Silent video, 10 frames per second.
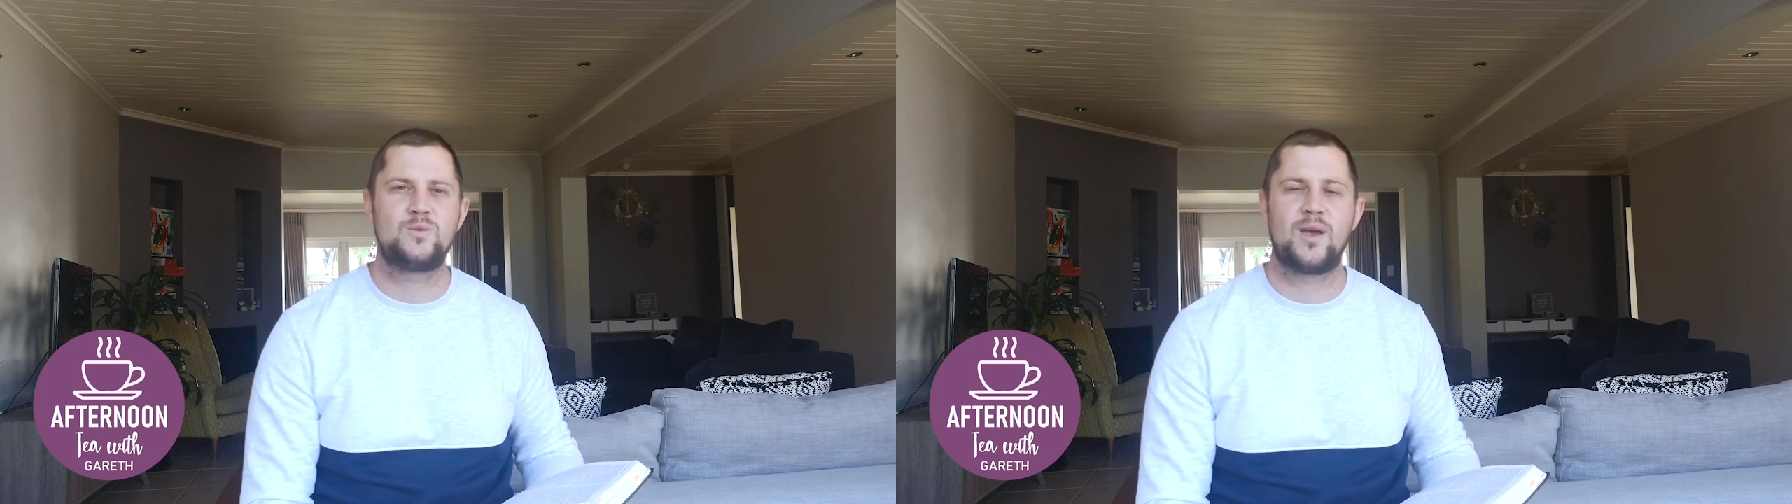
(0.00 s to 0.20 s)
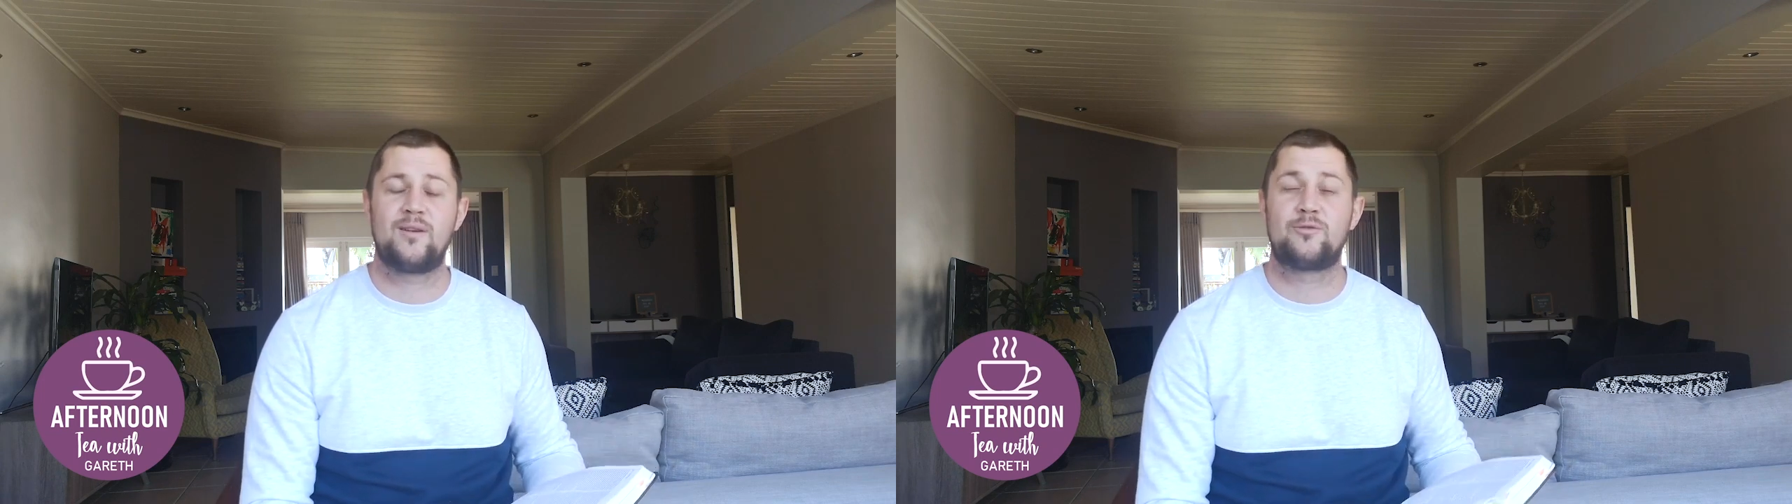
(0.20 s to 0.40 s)

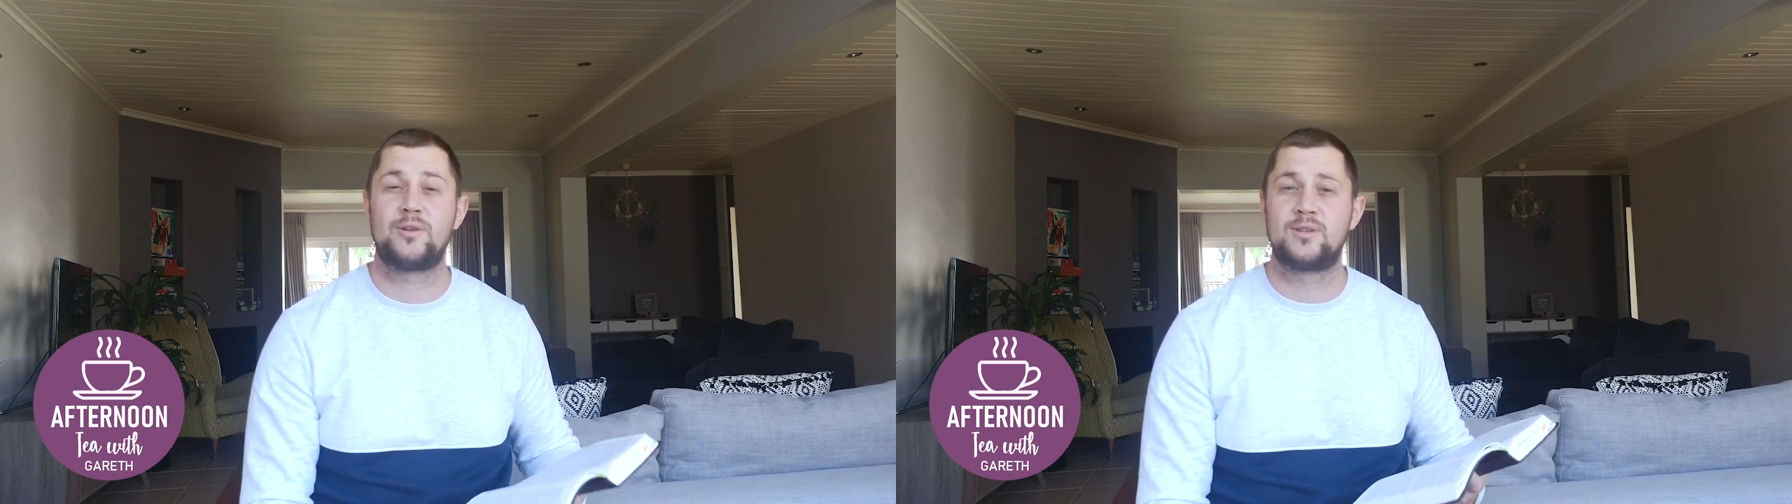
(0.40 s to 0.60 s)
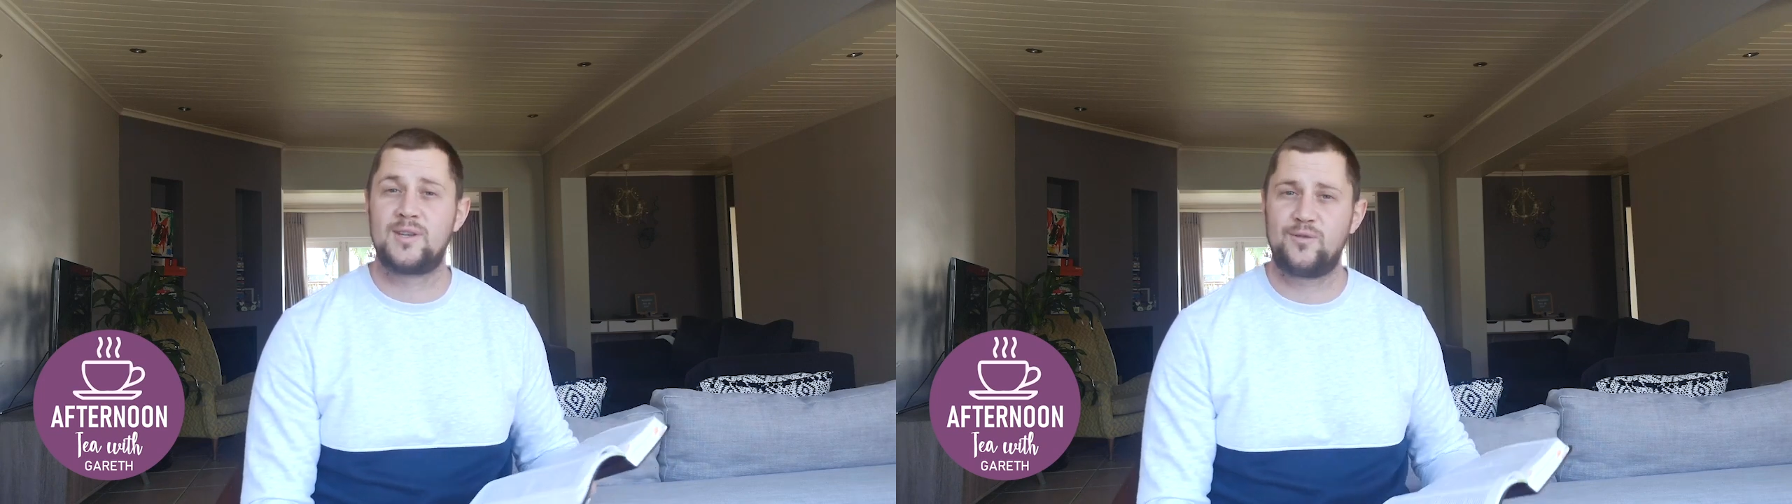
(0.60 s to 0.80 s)
we have
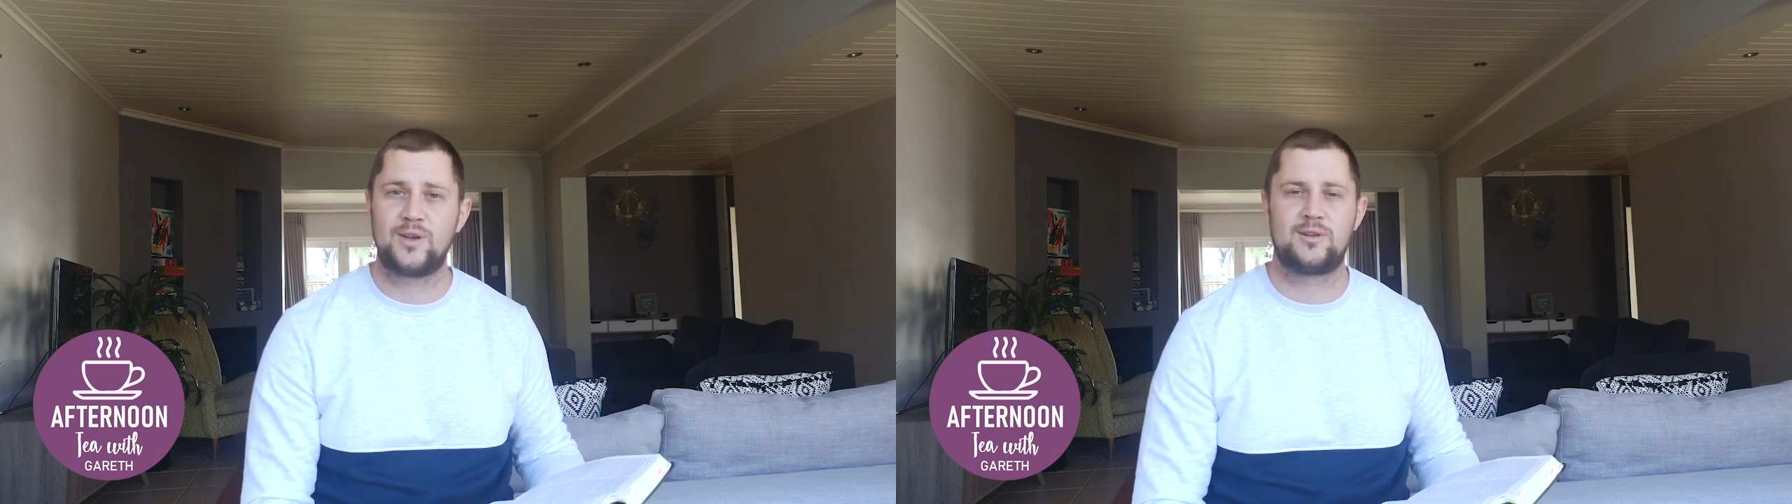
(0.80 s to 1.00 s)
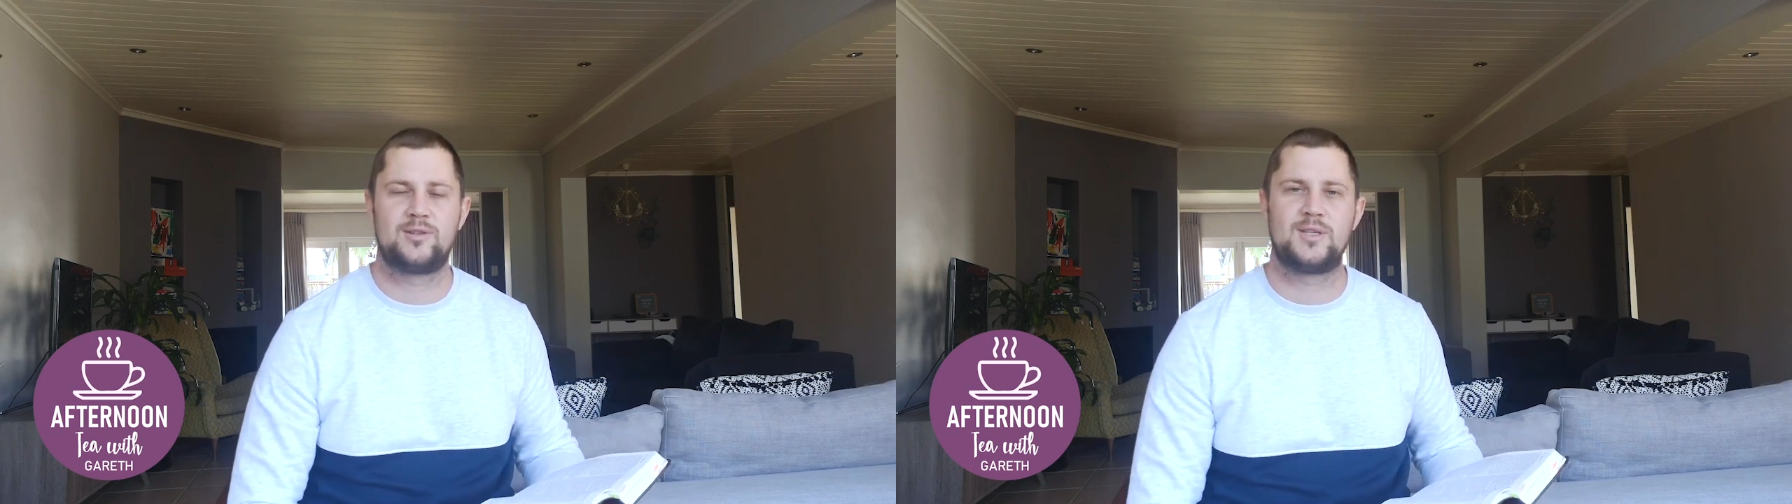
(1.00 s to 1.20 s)
real
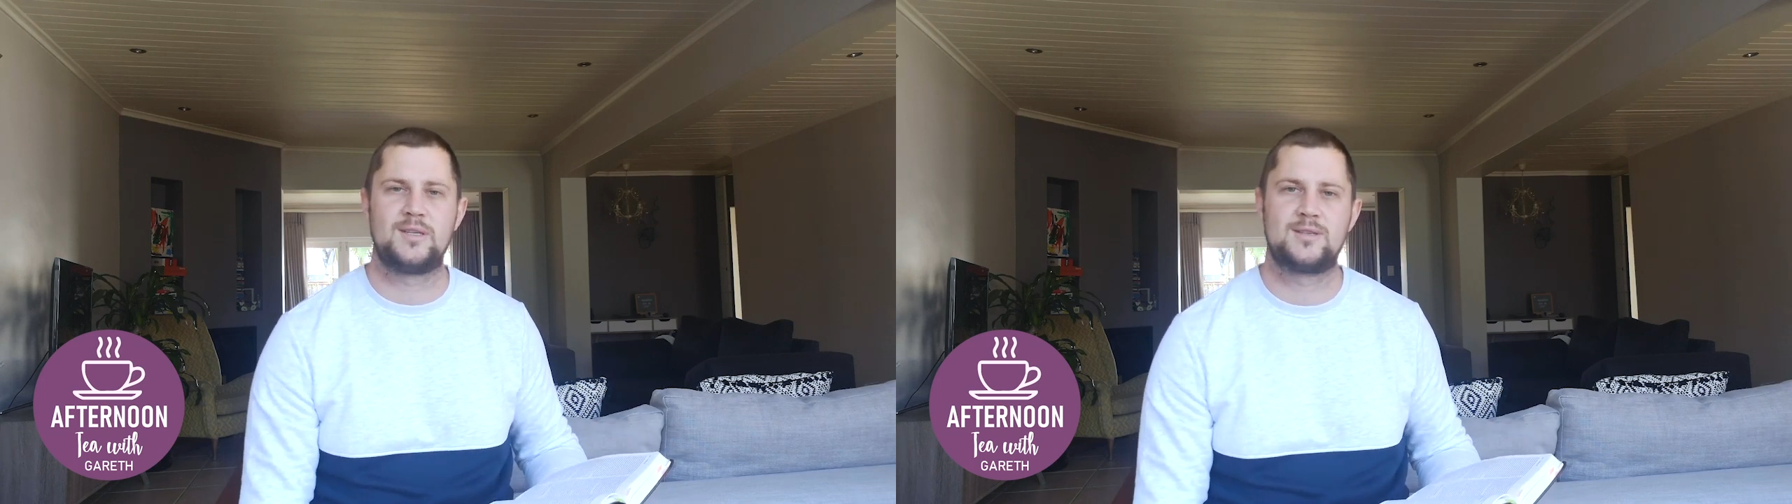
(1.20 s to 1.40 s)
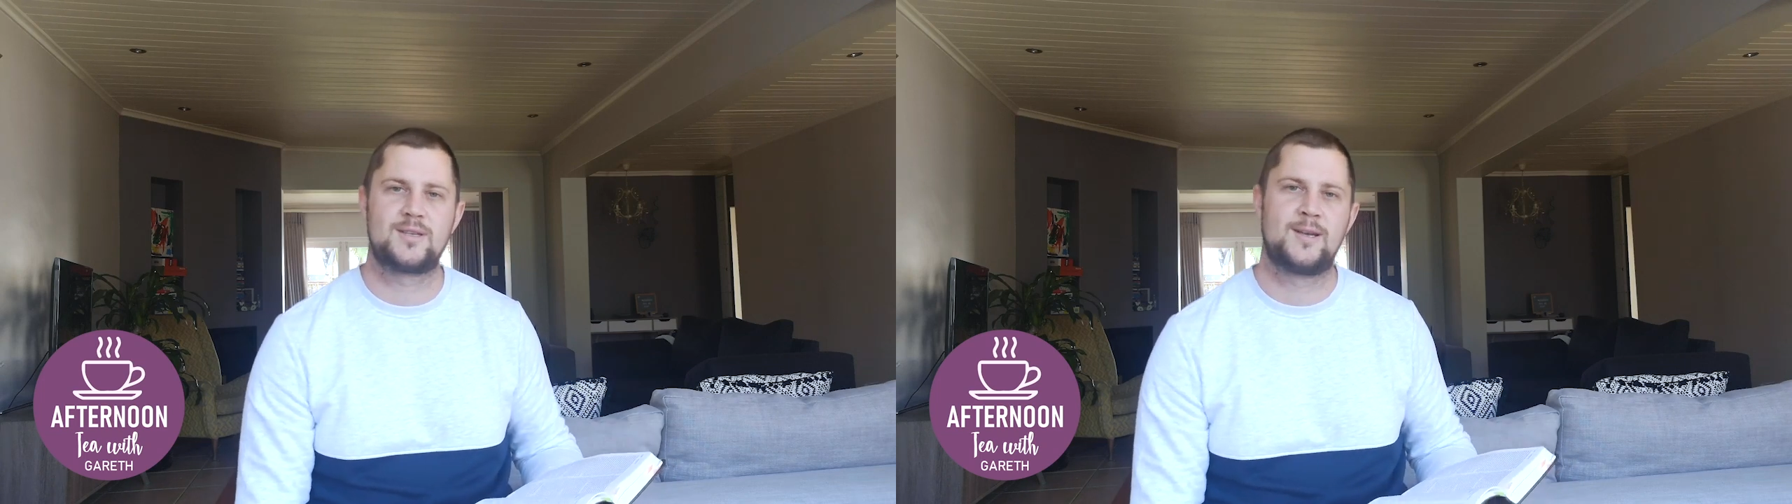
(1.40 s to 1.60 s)

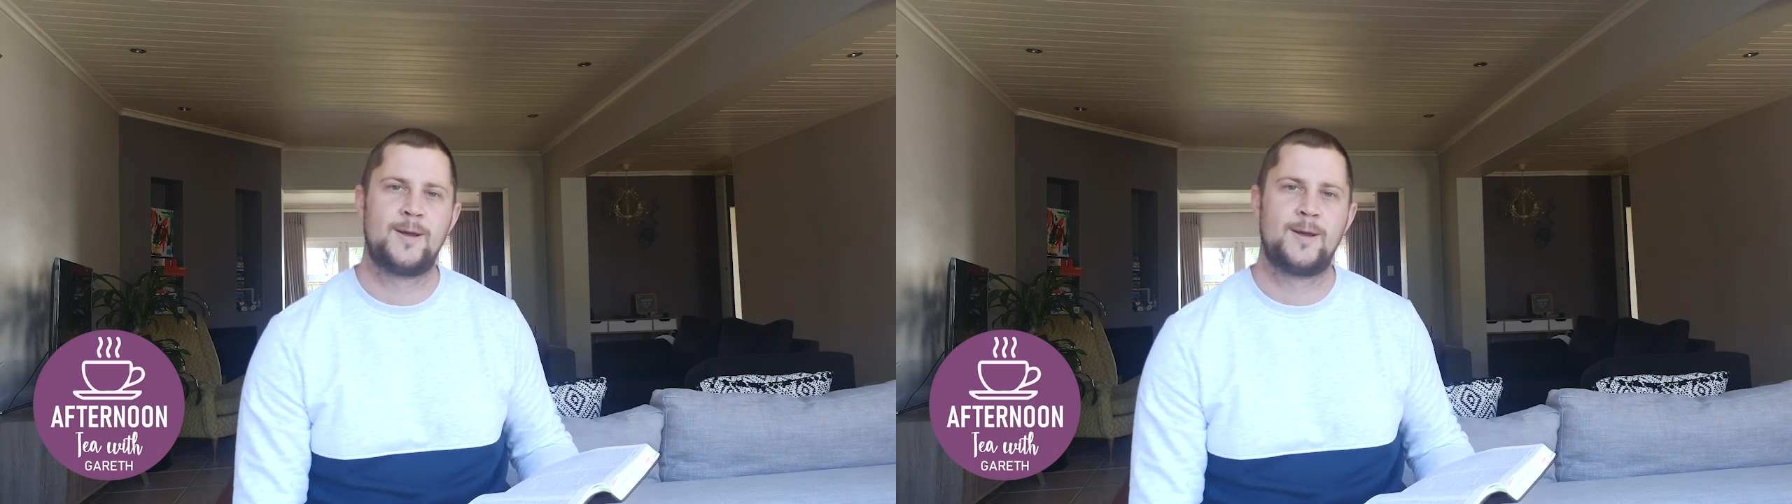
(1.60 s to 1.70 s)
difficulties,